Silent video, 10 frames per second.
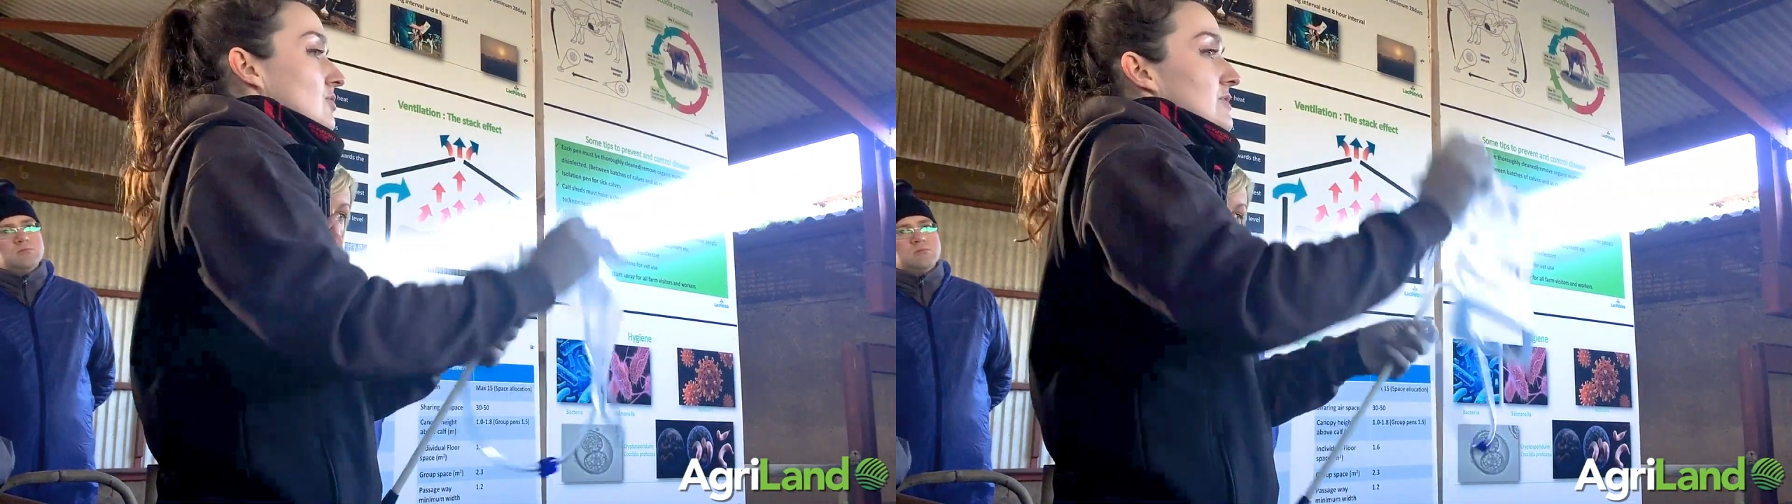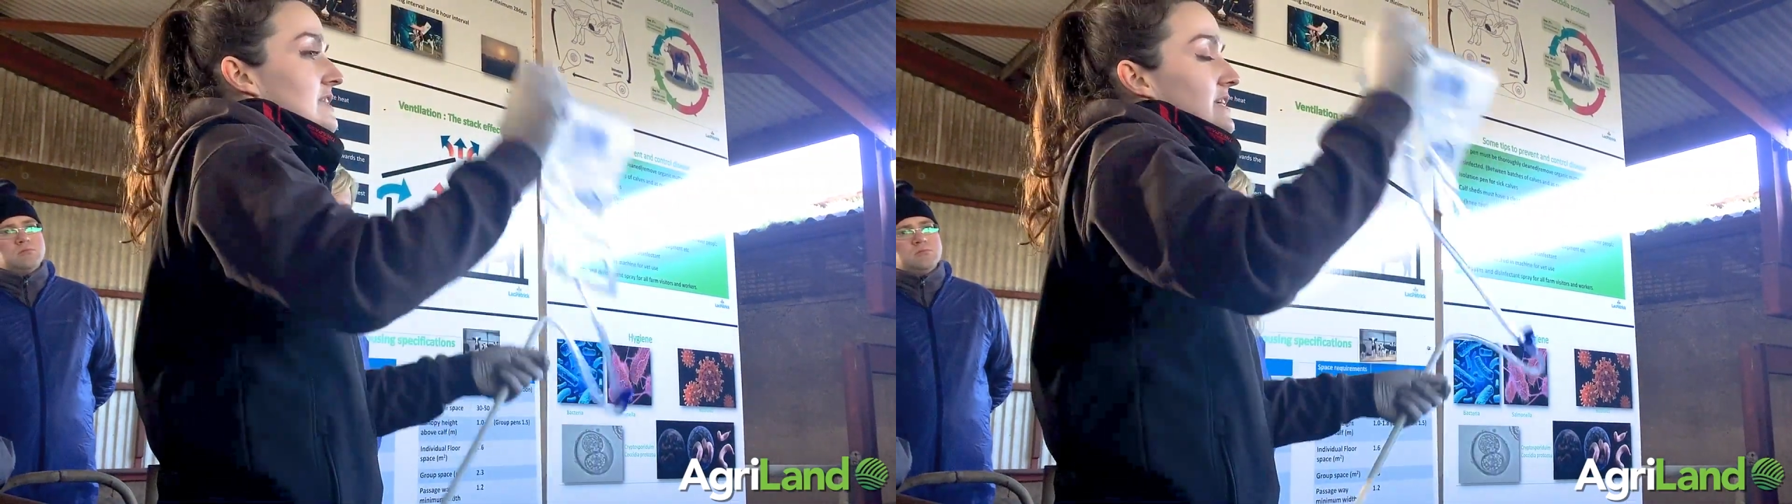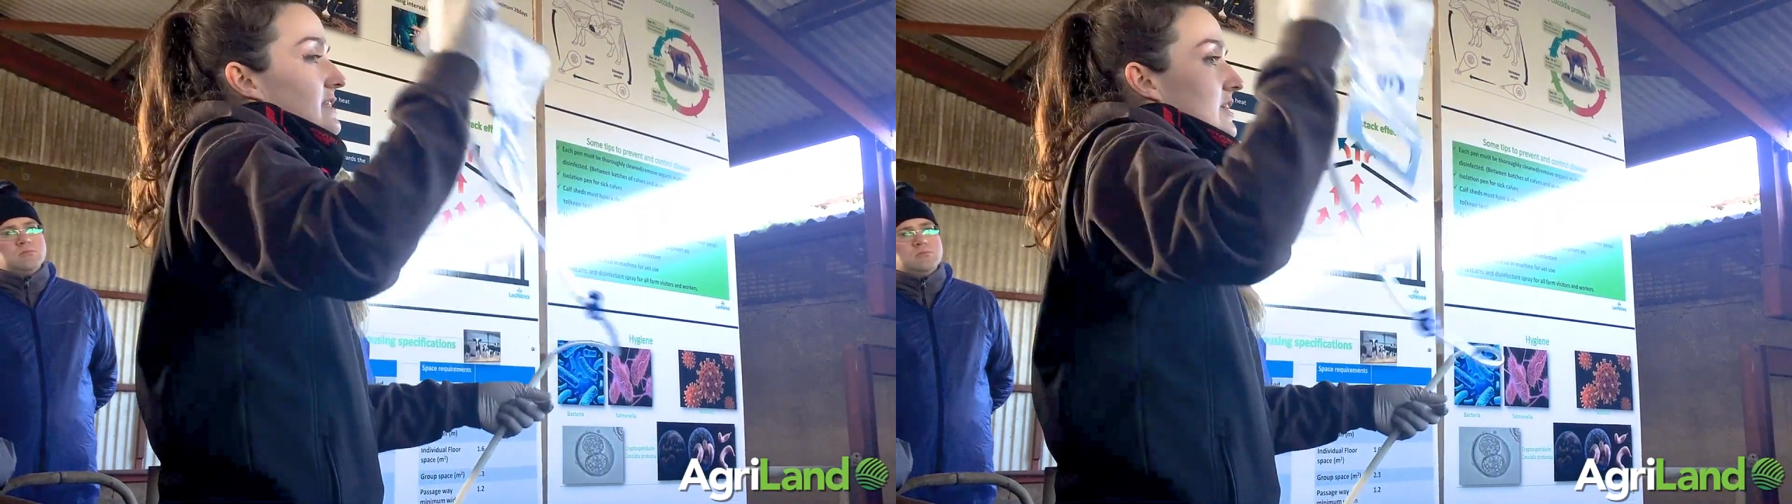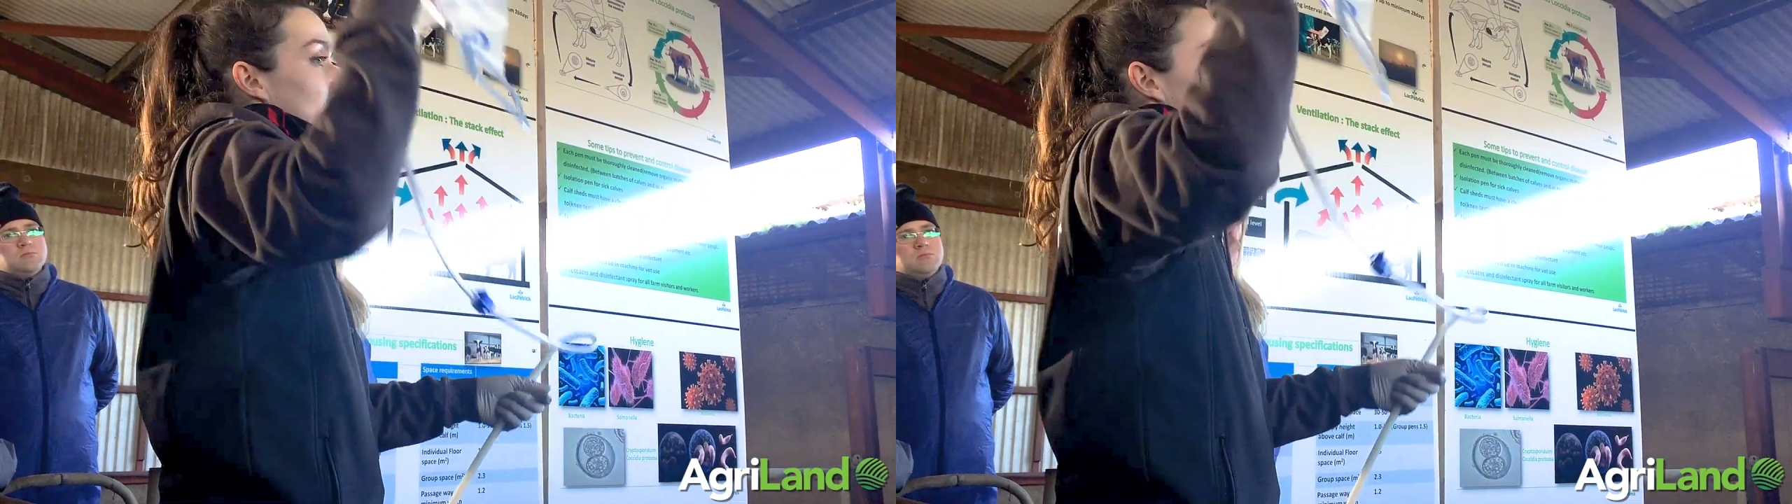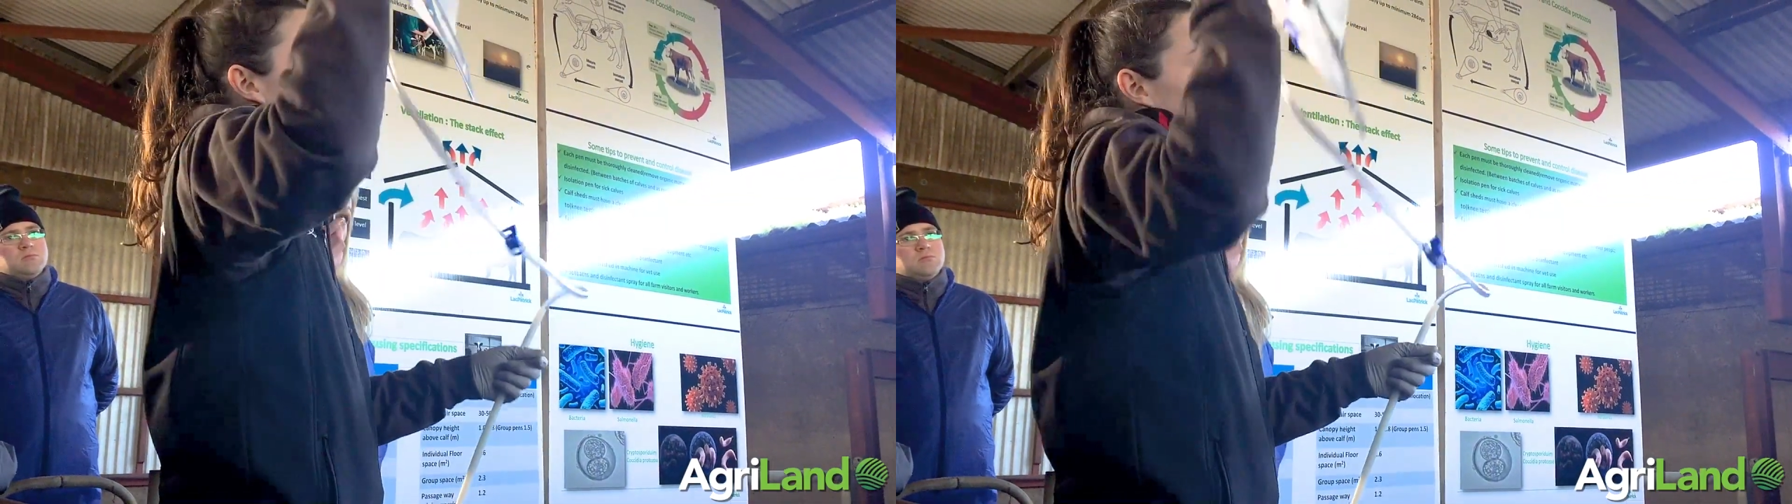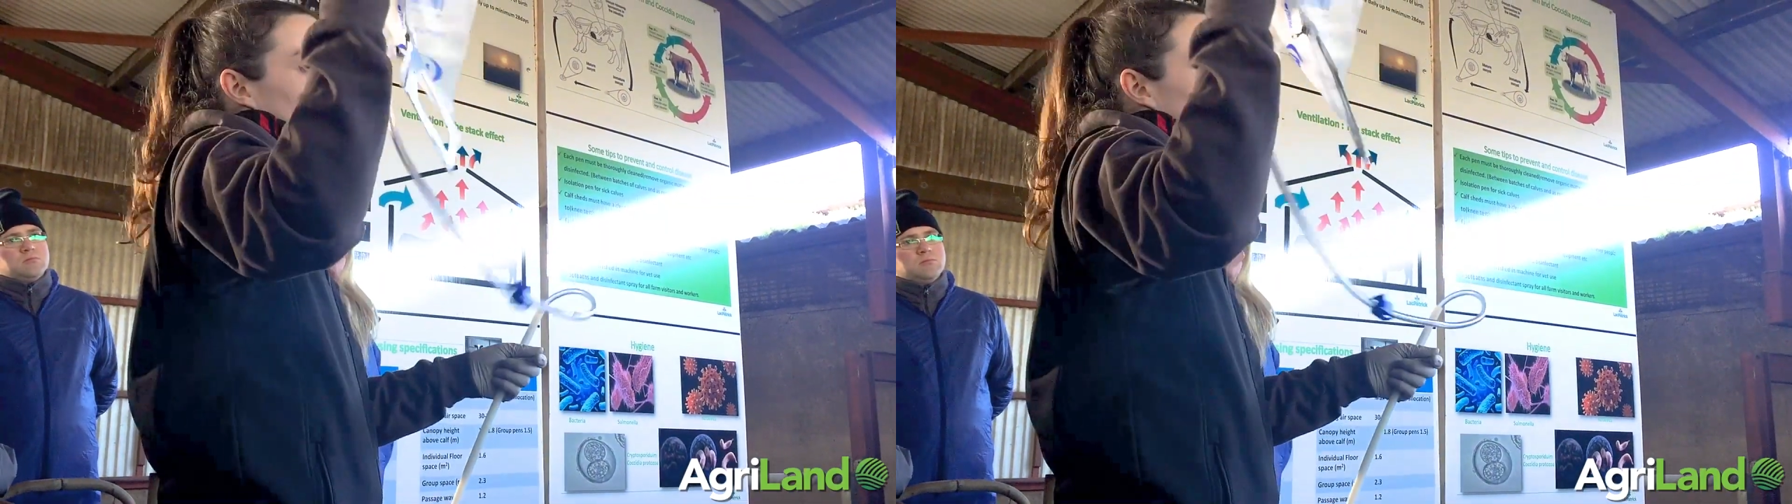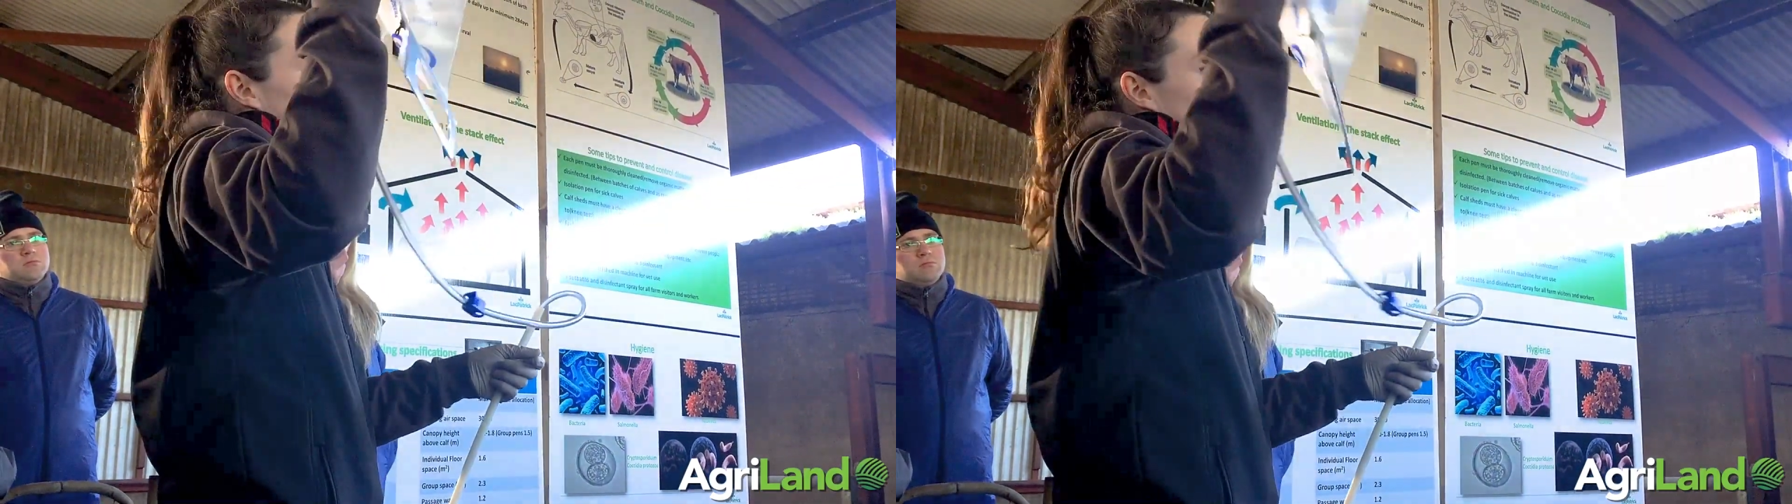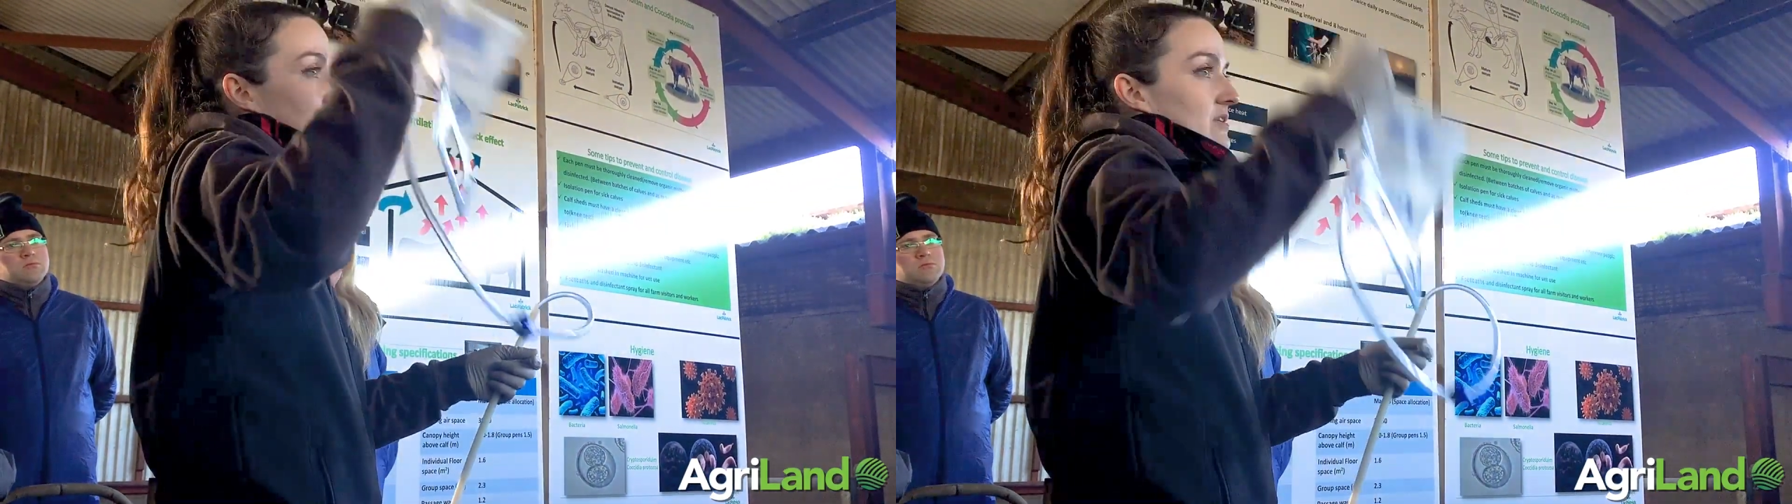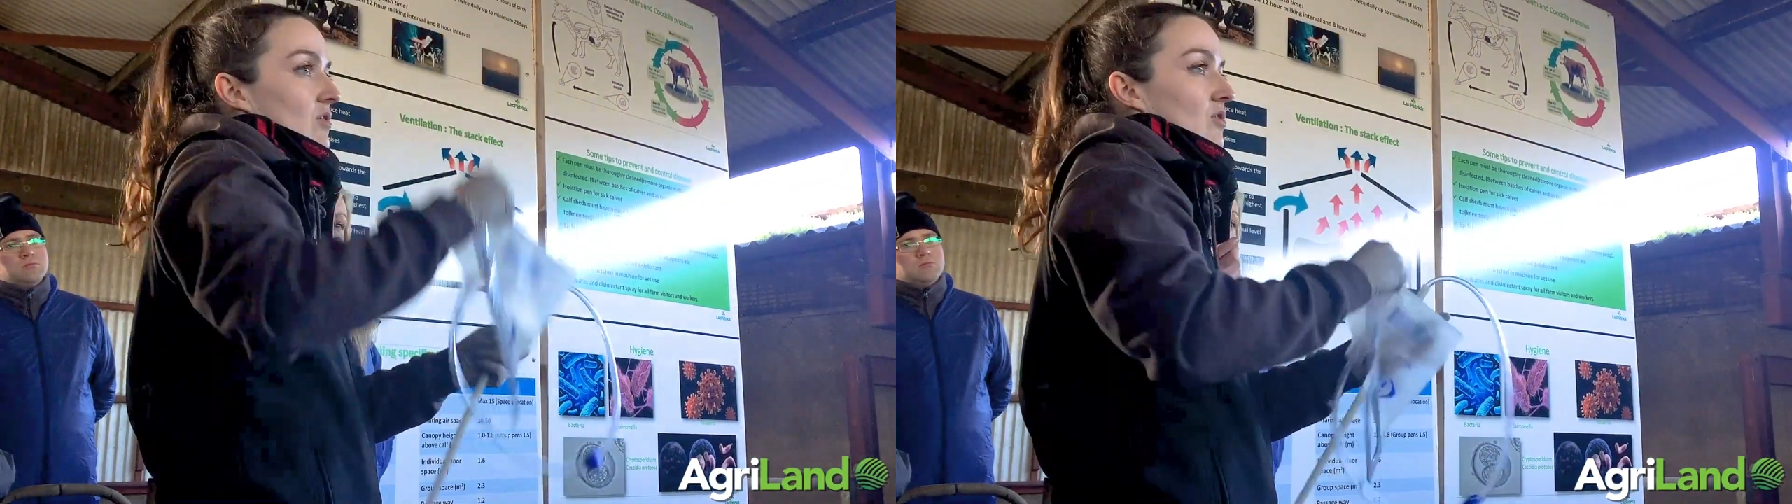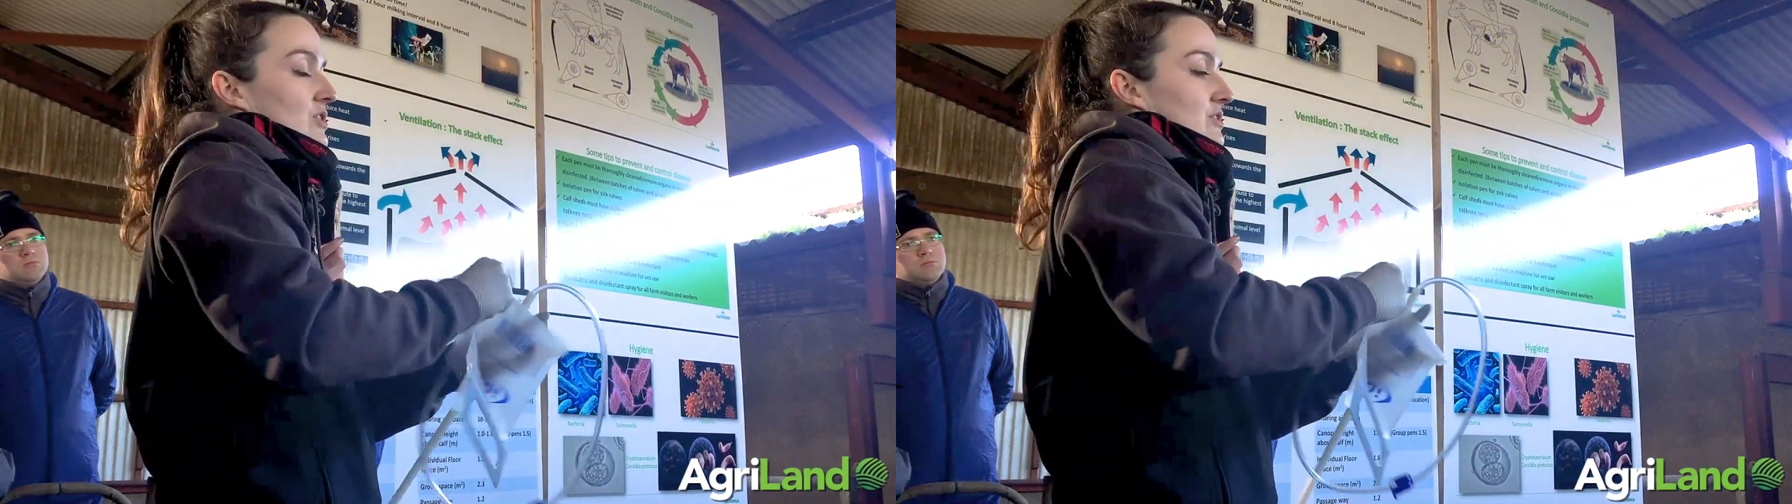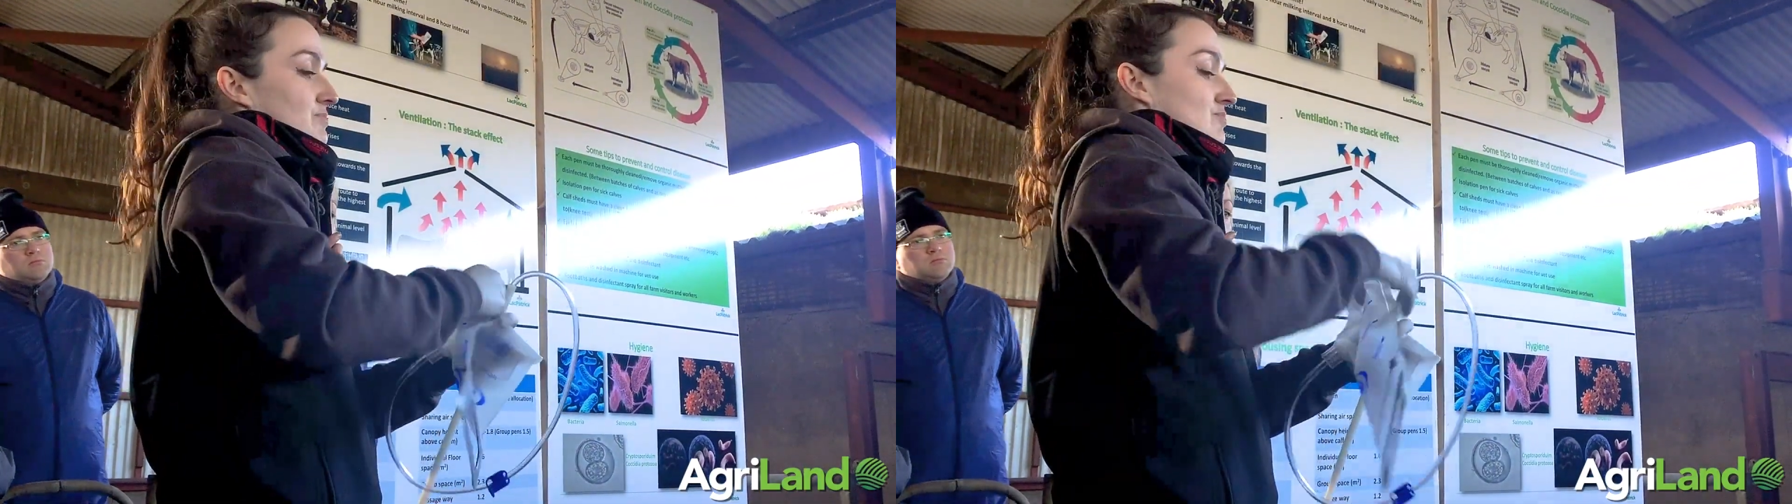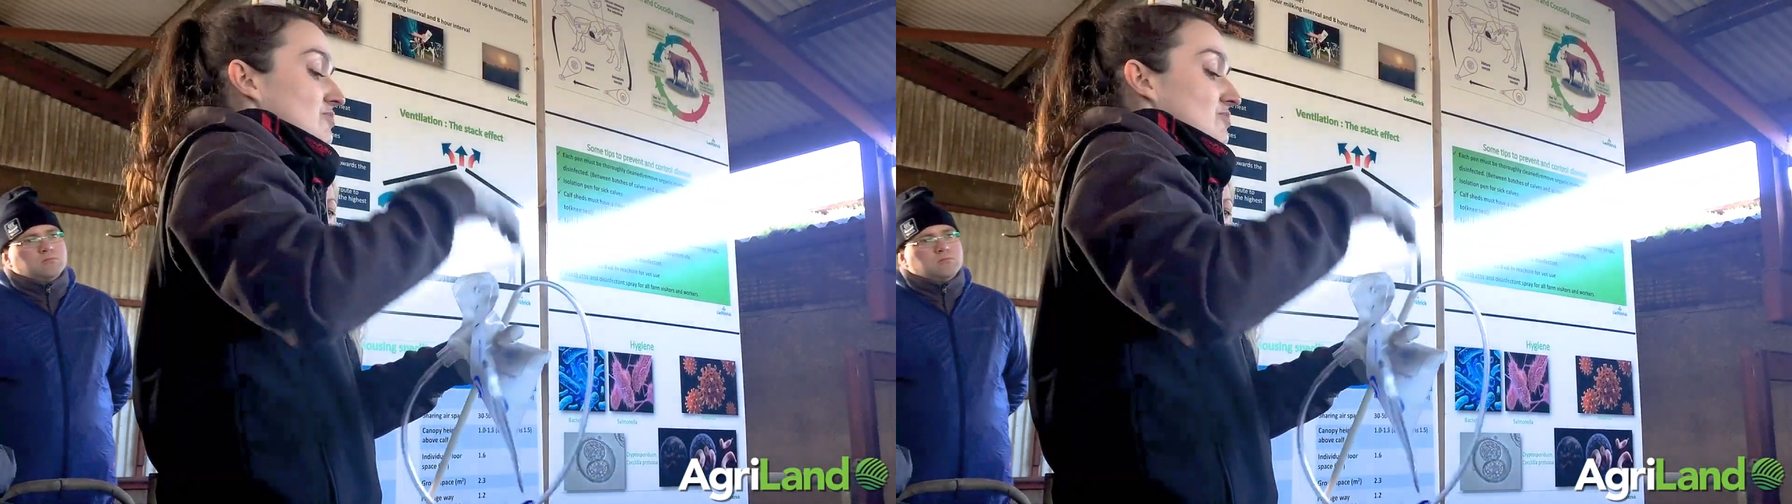resist the urge to squeeze or to